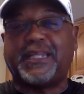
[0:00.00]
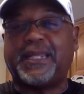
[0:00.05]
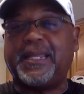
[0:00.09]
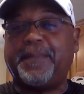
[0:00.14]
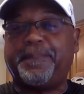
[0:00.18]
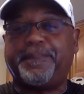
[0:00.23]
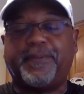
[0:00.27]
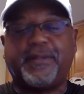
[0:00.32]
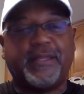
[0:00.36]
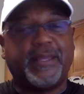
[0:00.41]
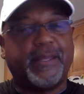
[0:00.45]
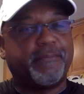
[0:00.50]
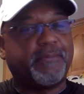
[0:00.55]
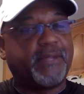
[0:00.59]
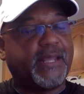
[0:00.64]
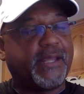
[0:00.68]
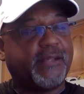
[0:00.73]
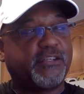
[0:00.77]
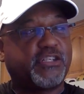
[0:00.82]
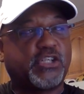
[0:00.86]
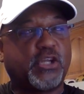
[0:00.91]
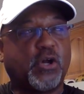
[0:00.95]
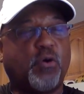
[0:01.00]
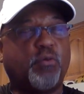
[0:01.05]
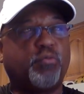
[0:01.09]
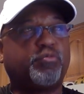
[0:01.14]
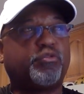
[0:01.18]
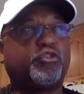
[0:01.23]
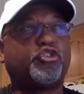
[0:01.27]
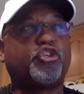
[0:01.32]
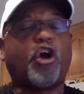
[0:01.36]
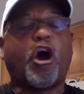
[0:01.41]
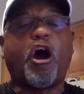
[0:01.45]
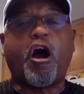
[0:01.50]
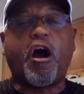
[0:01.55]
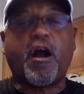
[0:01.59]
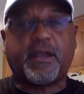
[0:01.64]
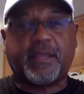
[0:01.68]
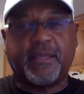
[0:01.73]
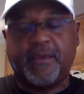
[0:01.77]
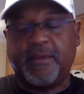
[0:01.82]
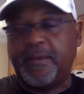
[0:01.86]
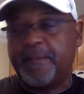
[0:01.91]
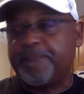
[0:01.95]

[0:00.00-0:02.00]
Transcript: deep and so dark,